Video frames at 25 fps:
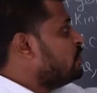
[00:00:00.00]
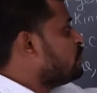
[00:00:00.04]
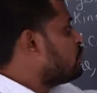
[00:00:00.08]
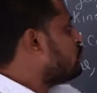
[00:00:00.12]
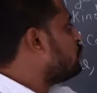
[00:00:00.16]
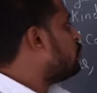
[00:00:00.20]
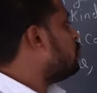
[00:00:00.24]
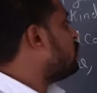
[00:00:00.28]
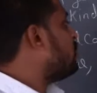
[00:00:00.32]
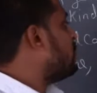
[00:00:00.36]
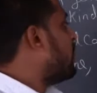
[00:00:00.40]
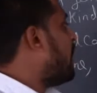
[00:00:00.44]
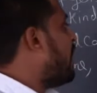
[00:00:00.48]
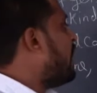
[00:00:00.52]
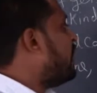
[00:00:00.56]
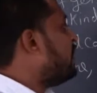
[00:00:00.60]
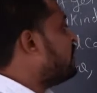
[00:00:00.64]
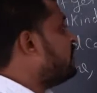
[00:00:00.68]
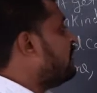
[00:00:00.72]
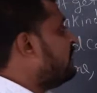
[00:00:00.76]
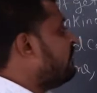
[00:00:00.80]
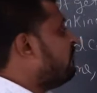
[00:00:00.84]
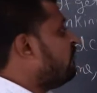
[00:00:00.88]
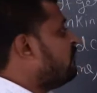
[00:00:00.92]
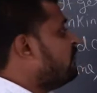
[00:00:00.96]
so
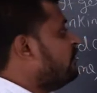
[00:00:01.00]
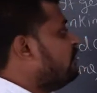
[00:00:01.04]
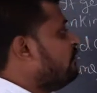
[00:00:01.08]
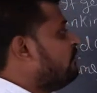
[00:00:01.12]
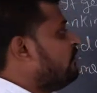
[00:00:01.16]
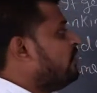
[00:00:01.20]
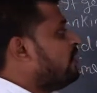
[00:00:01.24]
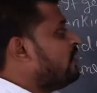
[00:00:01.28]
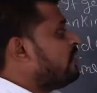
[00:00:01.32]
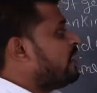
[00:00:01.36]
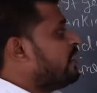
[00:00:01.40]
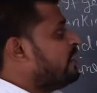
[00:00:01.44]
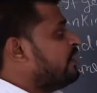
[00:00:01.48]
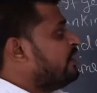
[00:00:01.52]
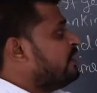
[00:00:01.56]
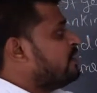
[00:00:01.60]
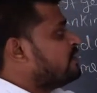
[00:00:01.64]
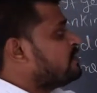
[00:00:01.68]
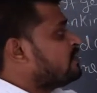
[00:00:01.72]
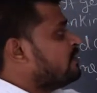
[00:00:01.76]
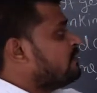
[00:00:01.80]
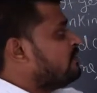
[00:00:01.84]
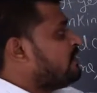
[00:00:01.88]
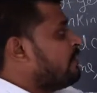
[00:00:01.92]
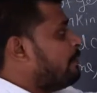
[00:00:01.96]
that they fulfill the
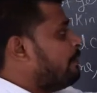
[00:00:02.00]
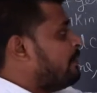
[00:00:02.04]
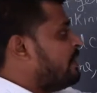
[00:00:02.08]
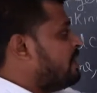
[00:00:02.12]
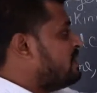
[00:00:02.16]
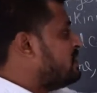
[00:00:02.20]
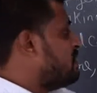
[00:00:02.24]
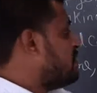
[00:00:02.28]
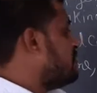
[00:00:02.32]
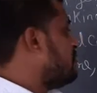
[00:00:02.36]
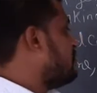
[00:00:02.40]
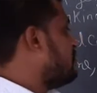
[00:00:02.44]
needs of the present